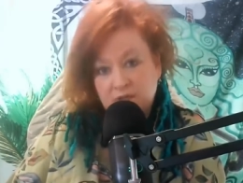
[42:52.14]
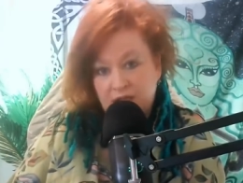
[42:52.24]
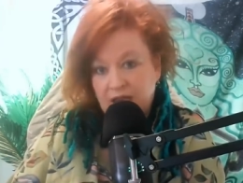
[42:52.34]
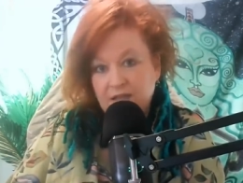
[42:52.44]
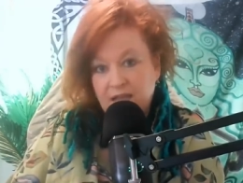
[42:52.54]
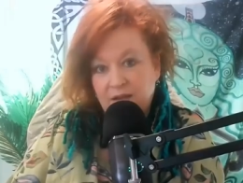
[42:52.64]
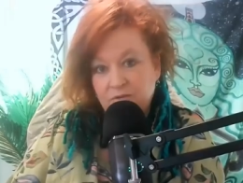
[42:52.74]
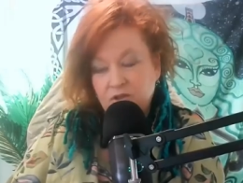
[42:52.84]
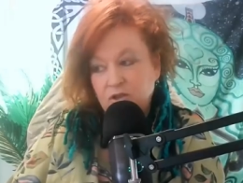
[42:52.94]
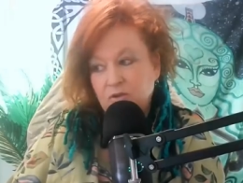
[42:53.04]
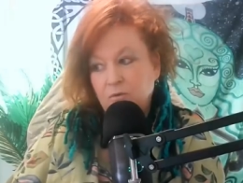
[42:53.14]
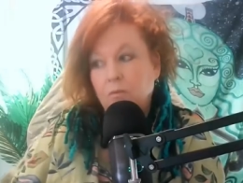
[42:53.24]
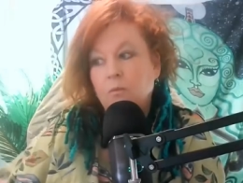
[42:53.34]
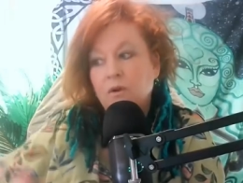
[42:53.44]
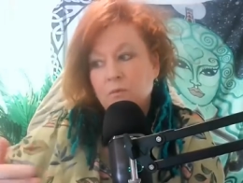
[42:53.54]
take it down to,
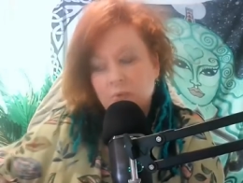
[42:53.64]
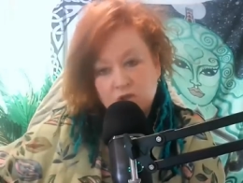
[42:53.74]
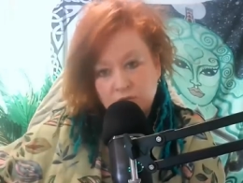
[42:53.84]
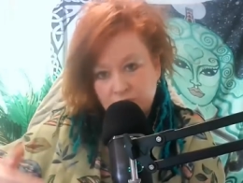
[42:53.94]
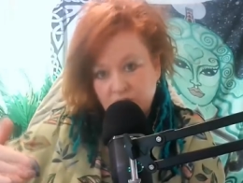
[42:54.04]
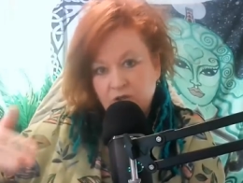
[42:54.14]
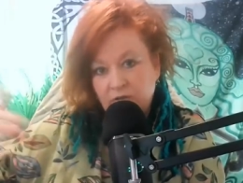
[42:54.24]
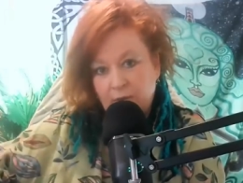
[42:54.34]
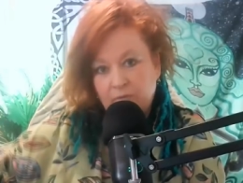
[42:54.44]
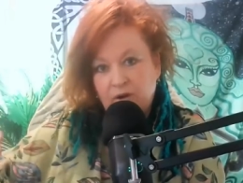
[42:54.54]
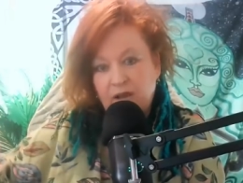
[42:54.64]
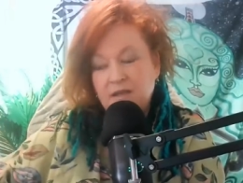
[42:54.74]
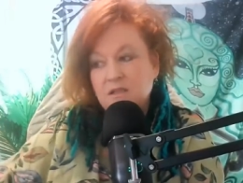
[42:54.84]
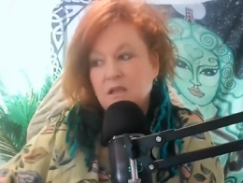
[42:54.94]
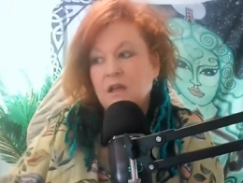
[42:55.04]
once you've done your
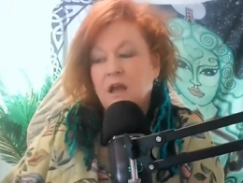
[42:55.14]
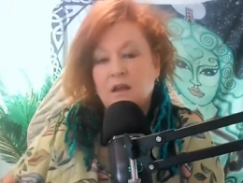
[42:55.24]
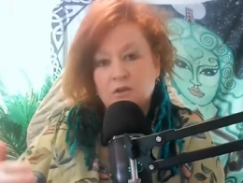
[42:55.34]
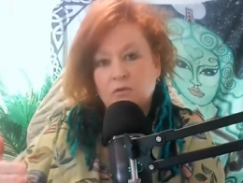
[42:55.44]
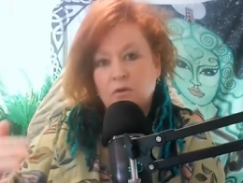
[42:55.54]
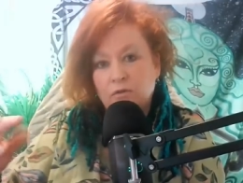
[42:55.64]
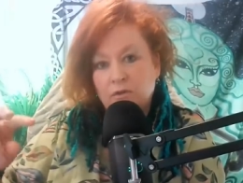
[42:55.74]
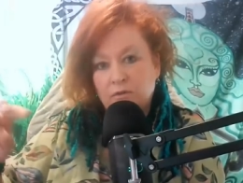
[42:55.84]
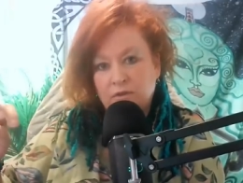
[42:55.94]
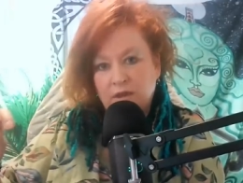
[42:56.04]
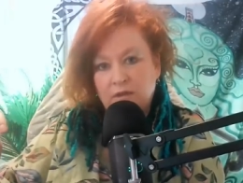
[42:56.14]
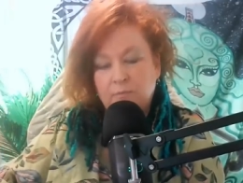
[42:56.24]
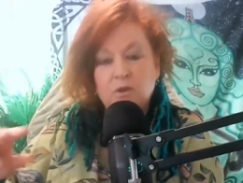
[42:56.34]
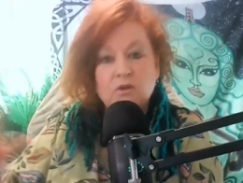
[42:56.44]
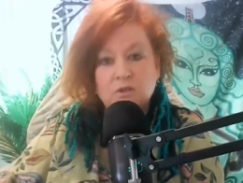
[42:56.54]
upgrade and you're on the
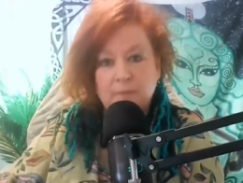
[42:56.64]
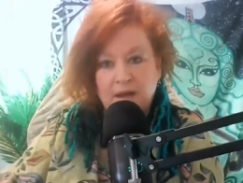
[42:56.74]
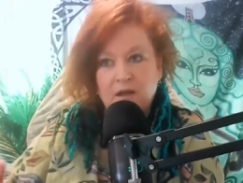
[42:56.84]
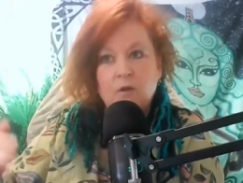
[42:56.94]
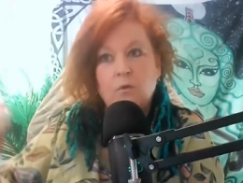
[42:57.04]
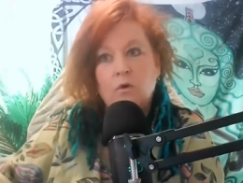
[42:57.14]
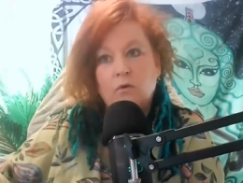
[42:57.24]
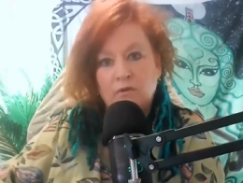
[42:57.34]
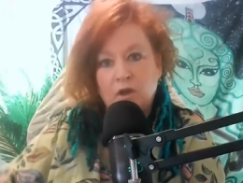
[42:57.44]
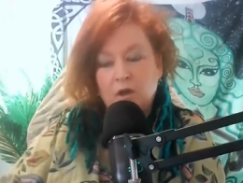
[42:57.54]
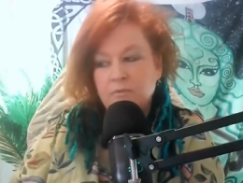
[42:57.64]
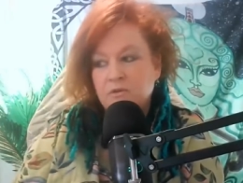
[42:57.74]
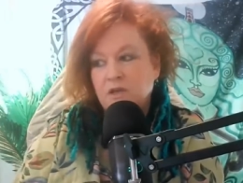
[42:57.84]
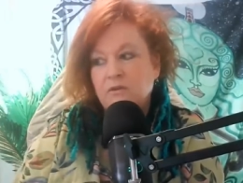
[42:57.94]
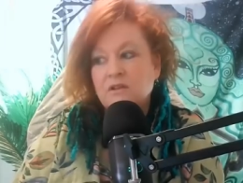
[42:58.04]
pure tobacco or on the herbal
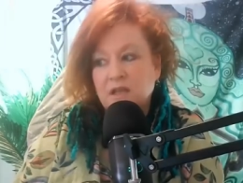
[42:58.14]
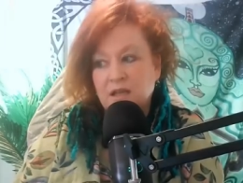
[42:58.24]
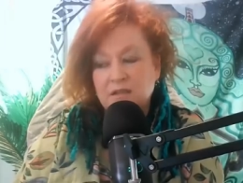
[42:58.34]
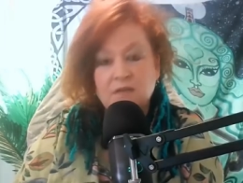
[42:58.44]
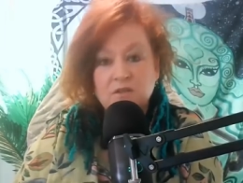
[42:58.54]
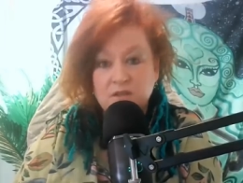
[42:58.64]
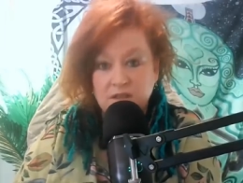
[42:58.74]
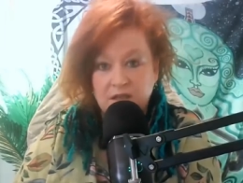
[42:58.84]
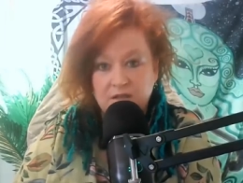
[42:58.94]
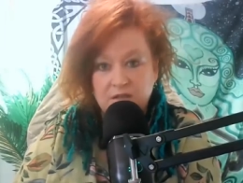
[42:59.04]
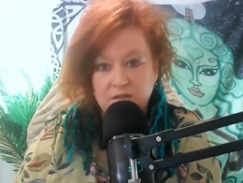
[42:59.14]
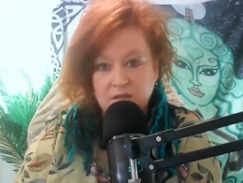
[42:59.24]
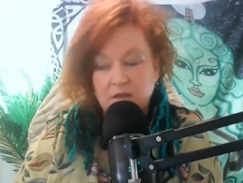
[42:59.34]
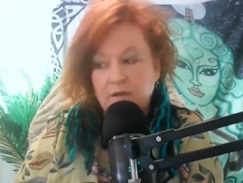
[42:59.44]
cigarettes, take it down to 6